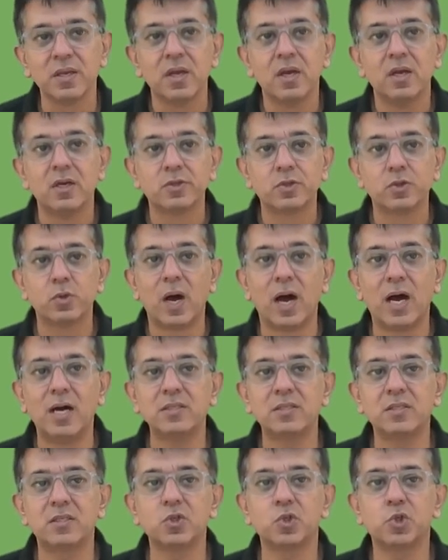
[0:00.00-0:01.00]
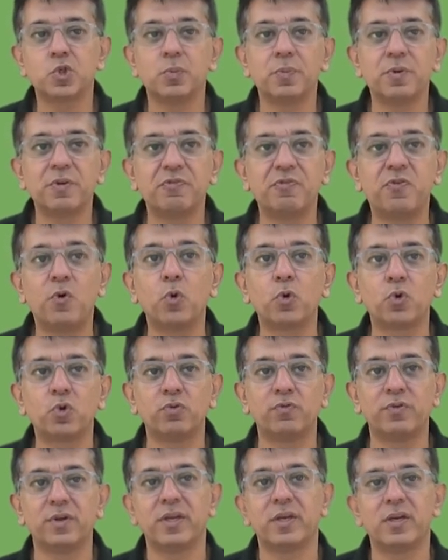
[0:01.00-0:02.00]
So answer should be fourth
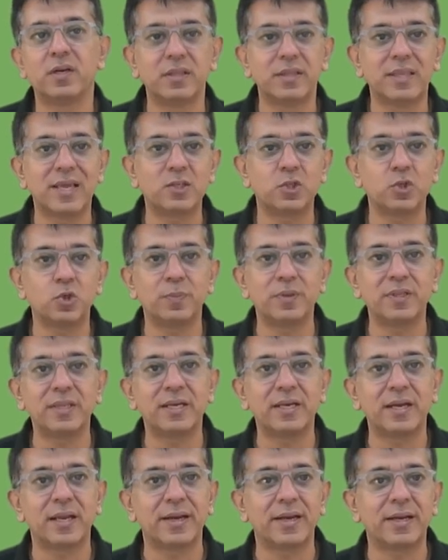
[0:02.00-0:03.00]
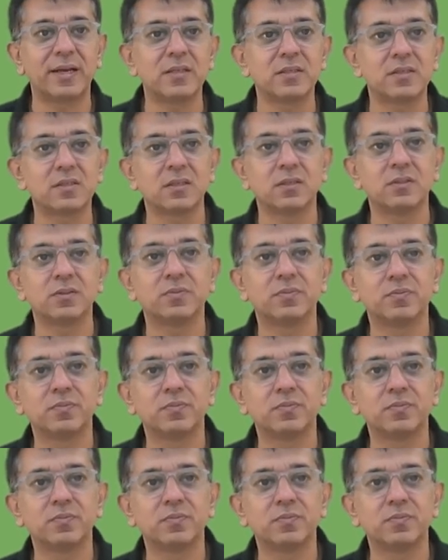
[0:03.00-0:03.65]
over here. That should be the correct answer.